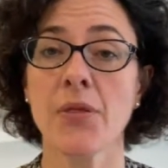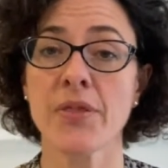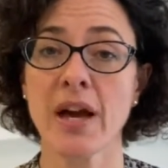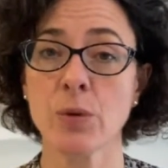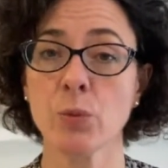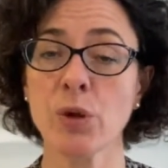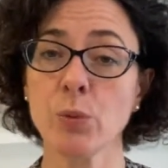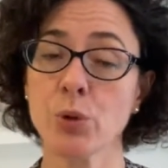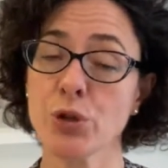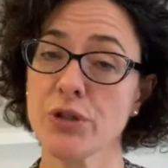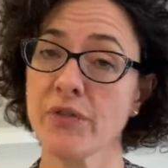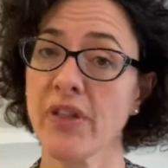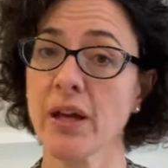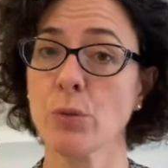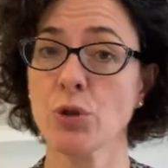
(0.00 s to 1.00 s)
than we would
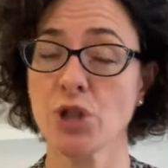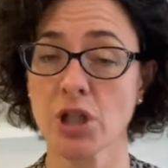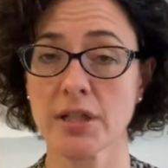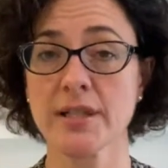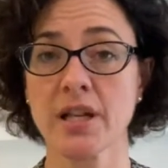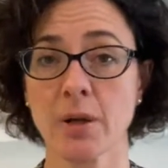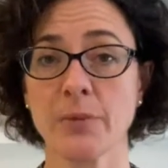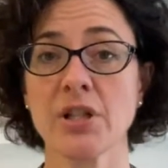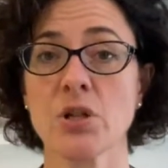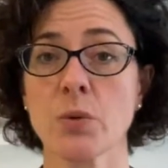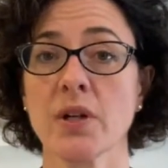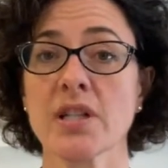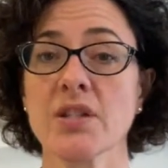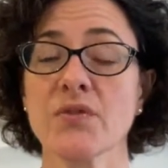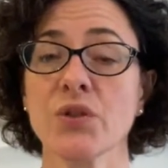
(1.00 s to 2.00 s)
if they were just coming to
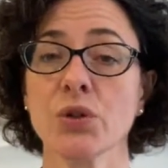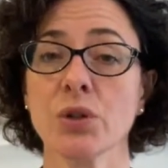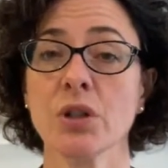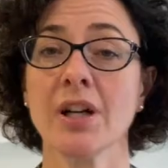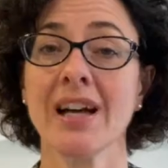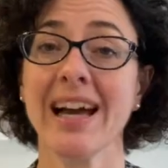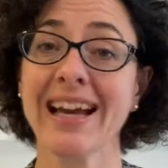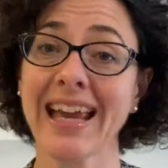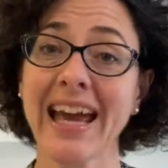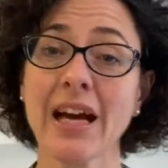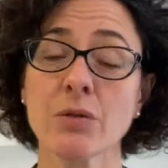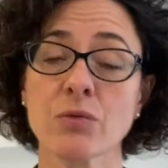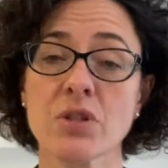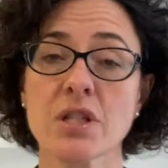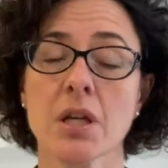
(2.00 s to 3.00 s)
us for
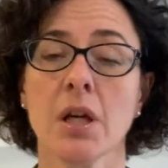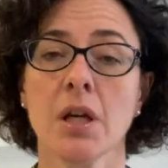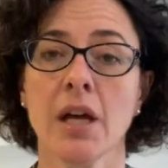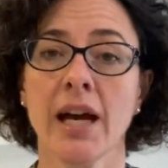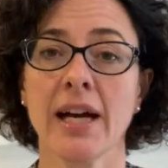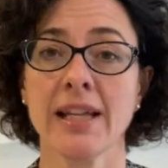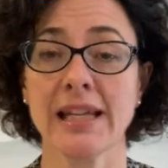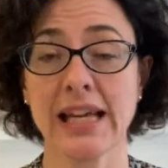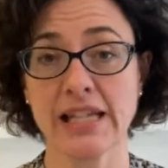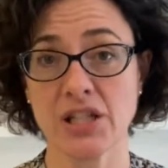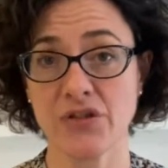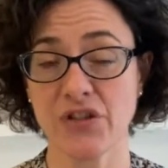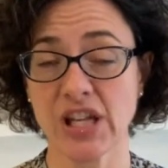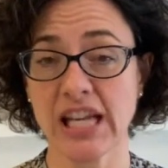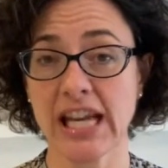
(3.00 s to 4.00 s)
accounts at the
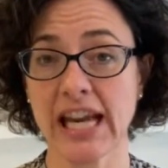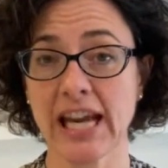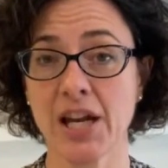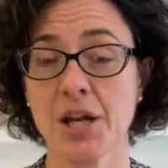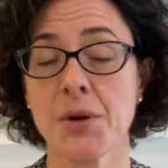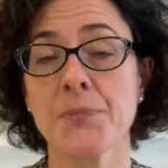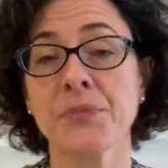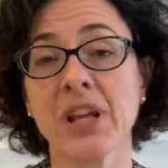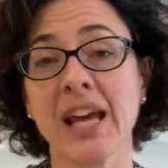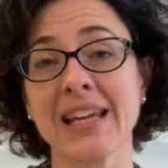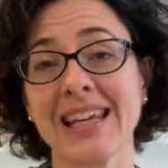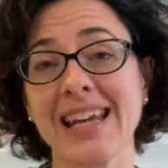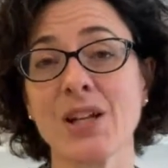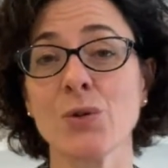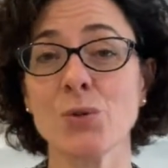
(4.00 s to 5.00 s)
end of the year.
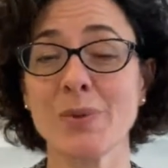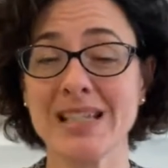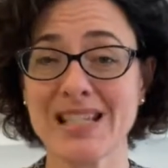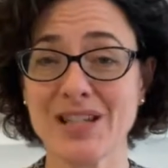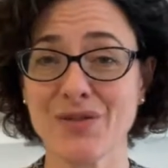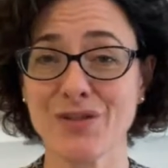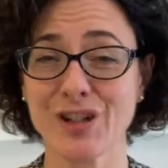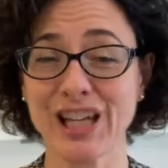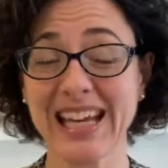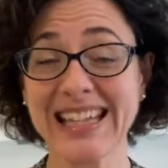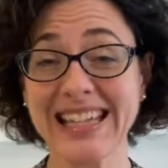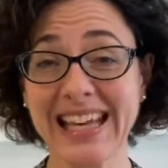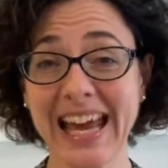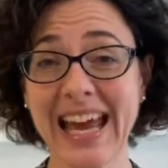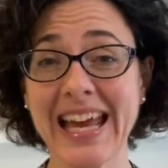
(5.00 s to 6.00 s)
Again, it would be different
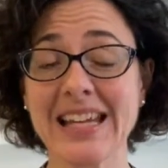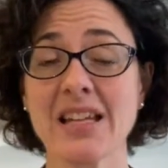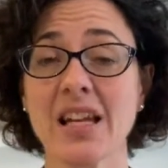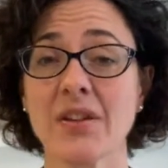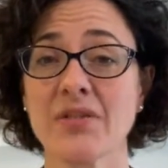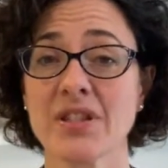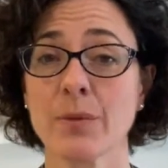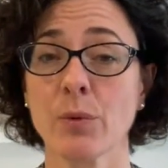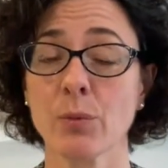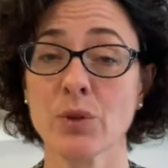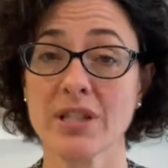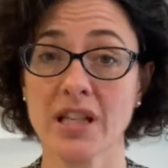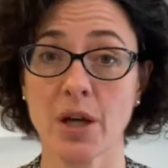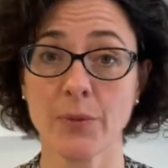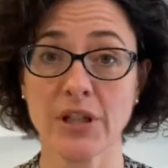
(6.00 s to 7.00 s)
again if someone
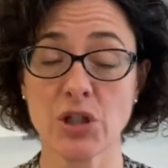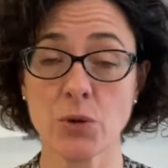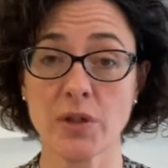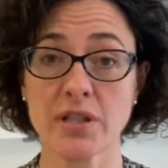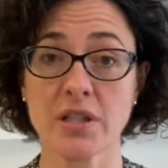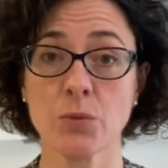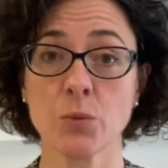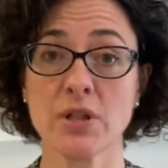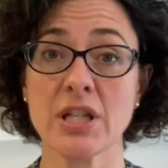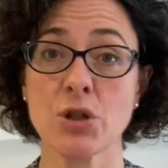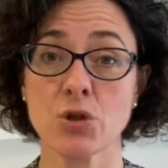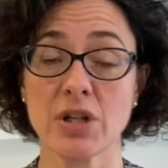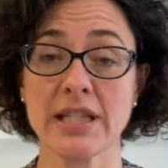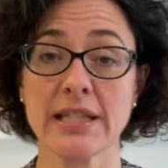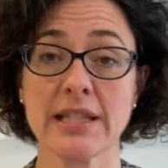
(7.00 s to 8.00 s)
was coming to us and was
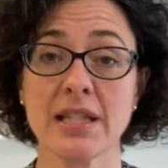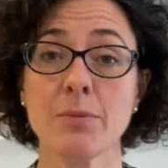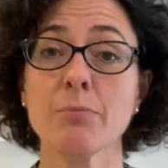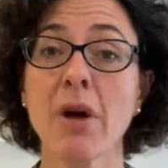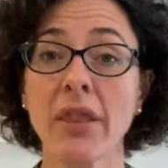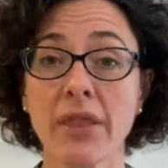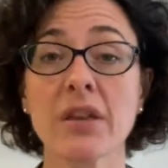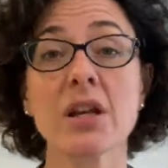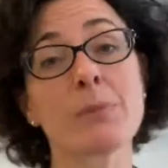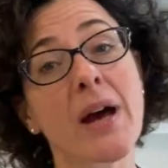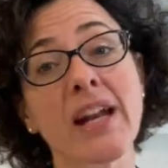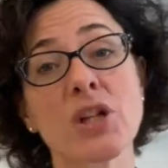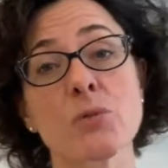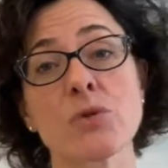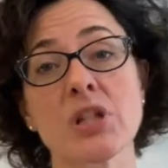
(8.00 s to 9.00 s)
interested in monthly
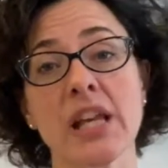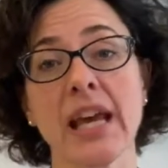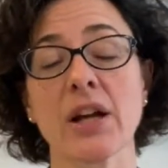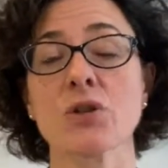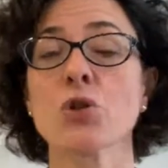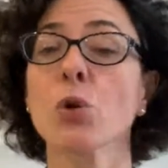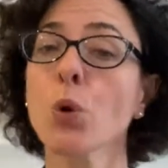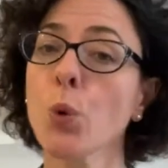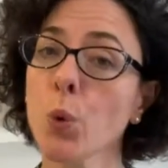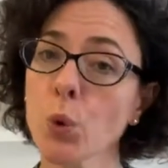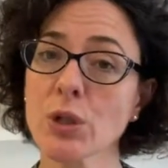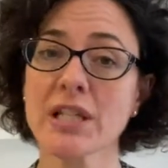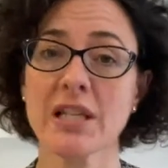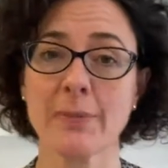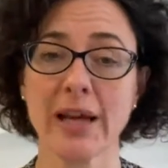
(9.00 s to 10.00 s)
management accounts or
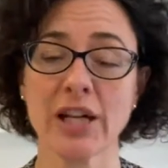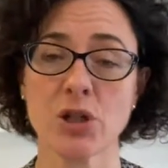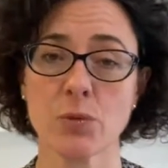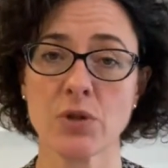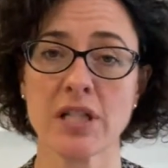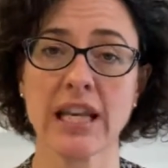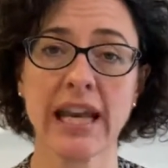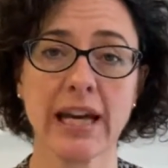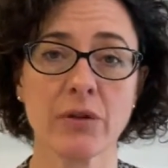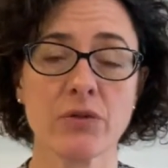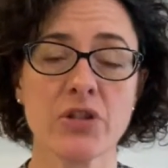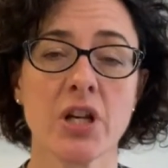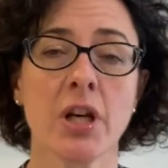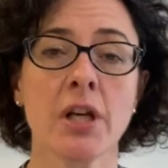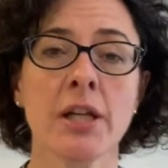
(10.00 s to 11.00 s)
quarterly management accounts.